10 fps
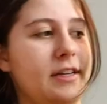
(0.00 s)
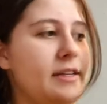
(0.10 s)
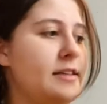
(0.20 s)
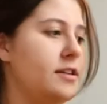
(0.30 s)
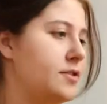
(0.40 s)

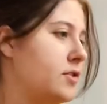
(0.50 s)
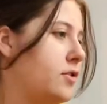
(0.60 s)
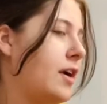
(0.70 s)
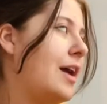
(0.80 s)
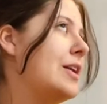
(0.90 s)
It sells
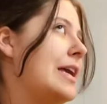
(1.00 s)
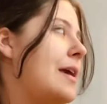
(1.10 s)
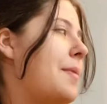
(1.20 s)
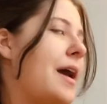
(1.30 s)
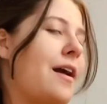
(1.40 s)
great on
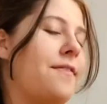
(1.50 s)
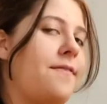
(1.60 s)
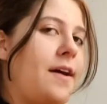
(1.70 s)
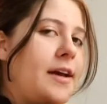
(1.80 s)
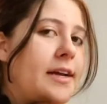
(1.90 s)
eBay, I
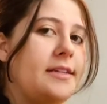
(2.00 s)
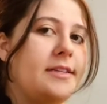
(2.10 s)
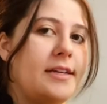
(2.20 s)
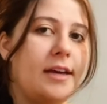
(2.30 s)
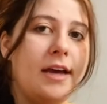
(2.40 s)
find.
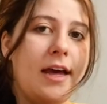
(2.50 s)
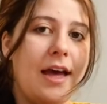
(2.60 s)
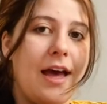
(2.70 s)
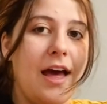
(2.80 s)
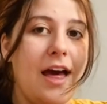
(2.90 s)

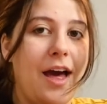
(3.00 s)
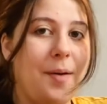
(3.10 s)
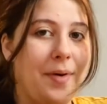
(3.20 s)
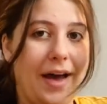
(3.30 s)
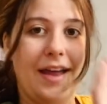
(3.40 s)

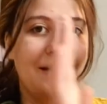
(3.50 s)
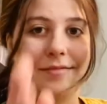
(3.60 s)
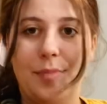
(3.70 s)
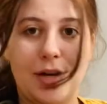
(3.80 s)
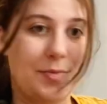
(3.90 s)
But
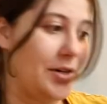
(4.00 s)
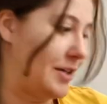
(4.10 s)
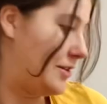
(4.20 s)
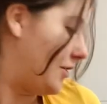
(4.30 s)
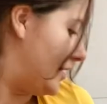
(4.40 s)

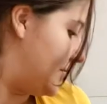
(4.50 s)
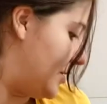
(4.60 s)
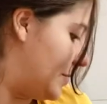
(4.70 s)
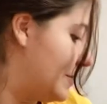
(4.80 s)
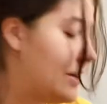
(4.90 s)
Poshmark is good
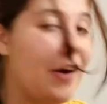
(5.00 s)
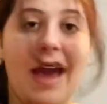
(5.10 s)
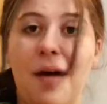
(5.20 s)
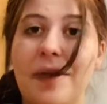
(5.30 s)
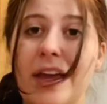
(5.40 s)
too. Okay,
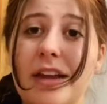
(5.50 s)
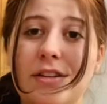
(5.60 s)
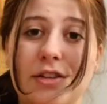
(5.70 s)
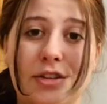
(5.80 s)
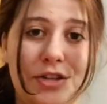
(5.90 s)
I'm gonna get
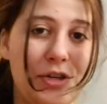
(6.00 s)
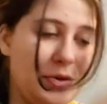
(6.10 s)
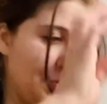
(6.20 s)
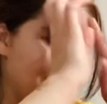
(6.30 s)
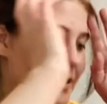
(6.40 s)
into the
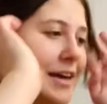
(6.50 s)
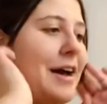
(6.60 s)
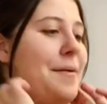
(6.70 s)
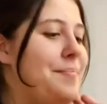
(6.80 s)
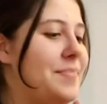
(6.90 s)
shoes.
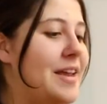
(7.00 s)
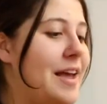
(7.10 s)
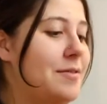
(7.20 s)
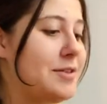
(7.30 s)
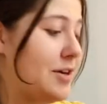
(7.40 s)
Um, today
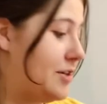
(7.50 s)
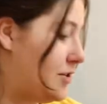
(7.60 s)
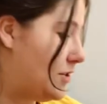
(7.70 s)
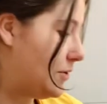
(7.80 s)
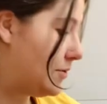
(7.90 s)
was a good
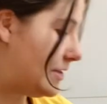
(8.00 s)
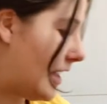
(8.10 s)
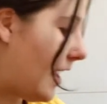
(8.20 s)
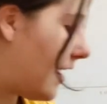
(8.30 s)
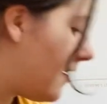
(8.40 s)
shoes
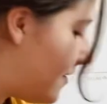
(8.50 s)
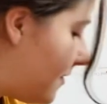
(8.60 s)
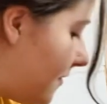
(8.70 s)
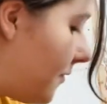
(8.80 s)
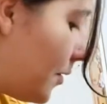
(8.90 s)
day
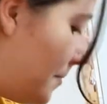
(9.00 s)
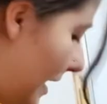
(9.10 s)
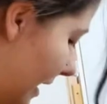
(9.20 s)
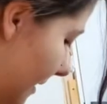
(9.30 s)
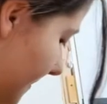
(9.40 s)
for
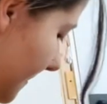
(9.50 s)
me.